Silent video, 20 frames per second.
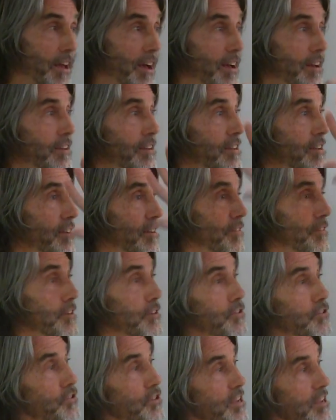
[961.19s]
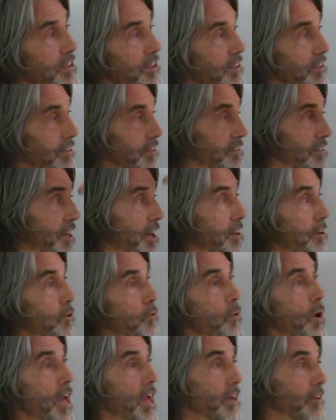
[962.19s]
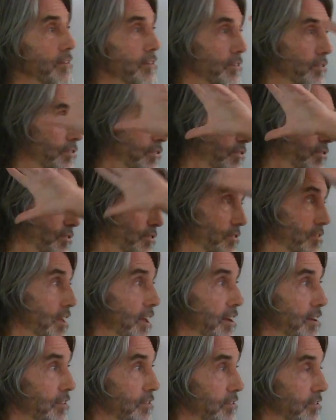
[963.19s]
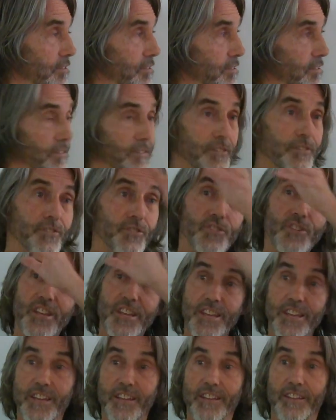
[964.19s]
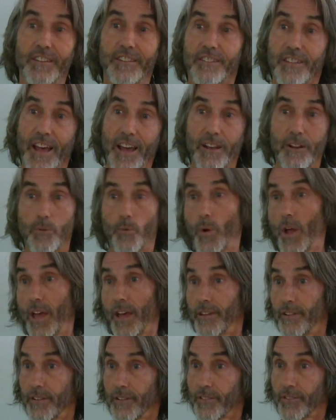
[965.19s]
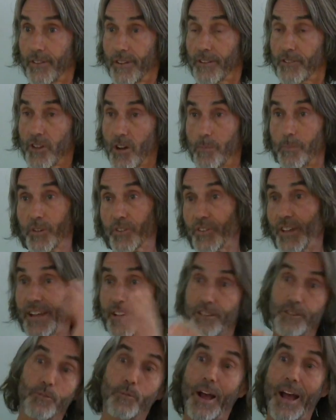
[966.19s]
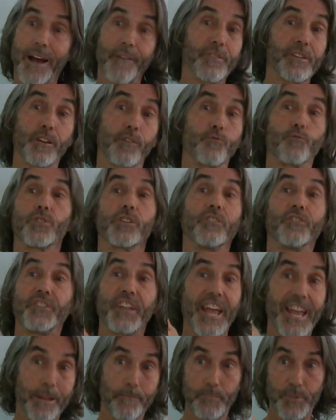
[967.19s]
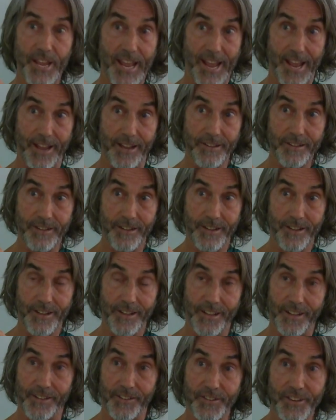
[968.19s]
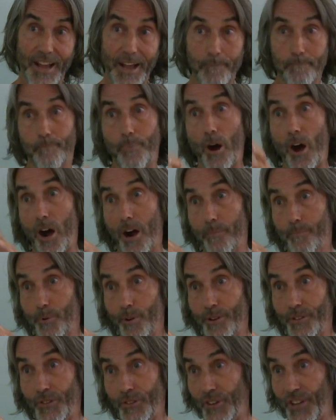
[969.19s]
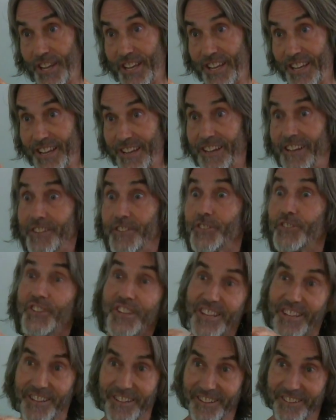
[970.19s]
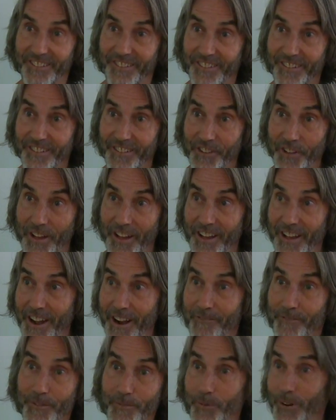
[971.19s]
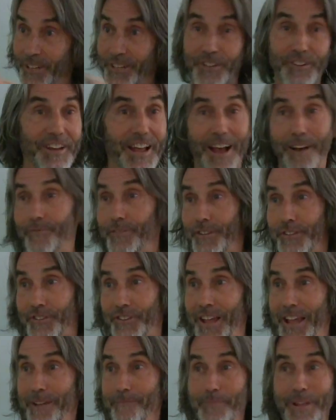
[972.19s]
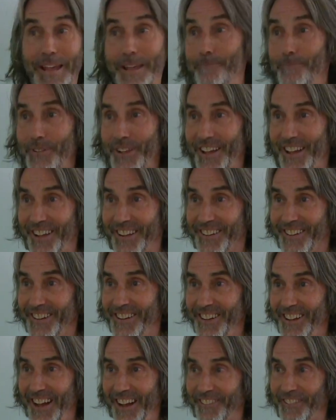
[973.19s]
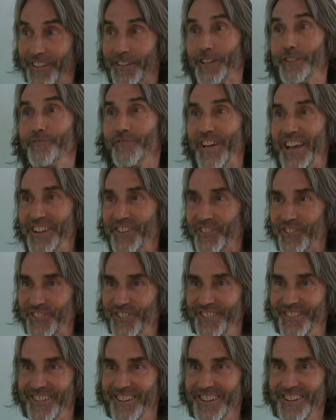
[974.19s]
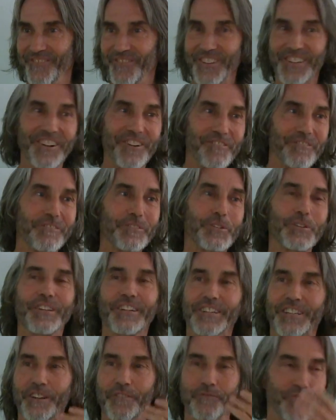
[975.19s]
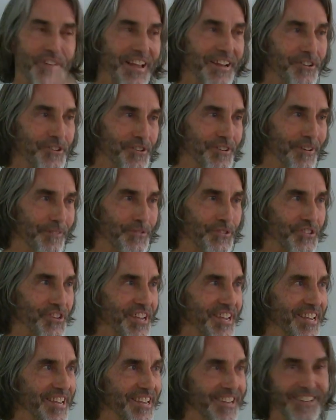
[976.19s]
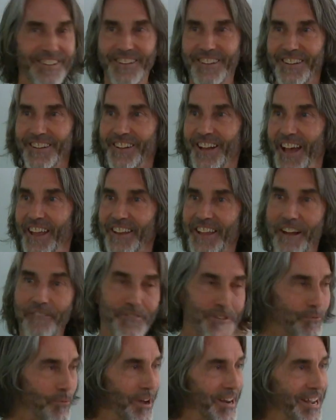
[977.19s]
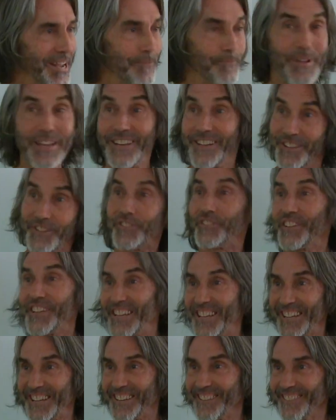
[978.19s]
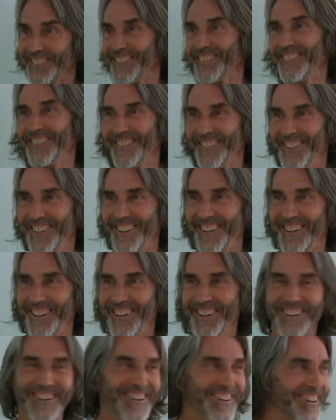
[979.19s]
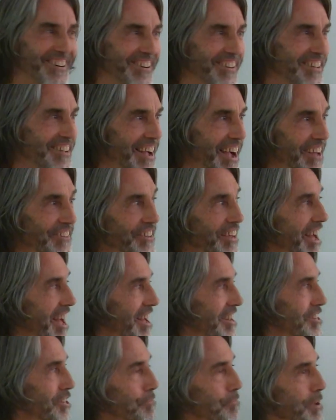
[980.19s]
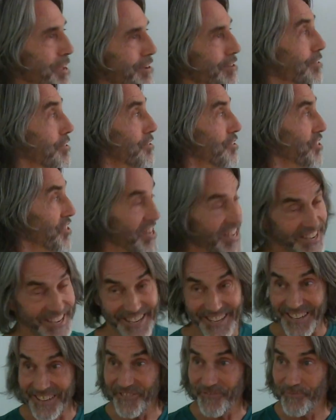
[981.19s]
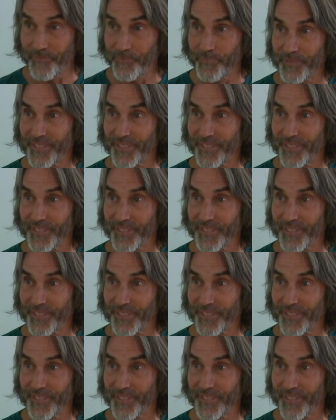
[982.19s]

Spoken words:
Yeah? The seeing is that awareness. Yes? The seeing is that awareness. It's almost like you having a real name tag. It's not Barbara seeing, it's seeing. Yeah? Everyone could have the same name tag at the convention. We're going to the convention of seeing, and everyone I meet is seeing. And the head speaker is seeing.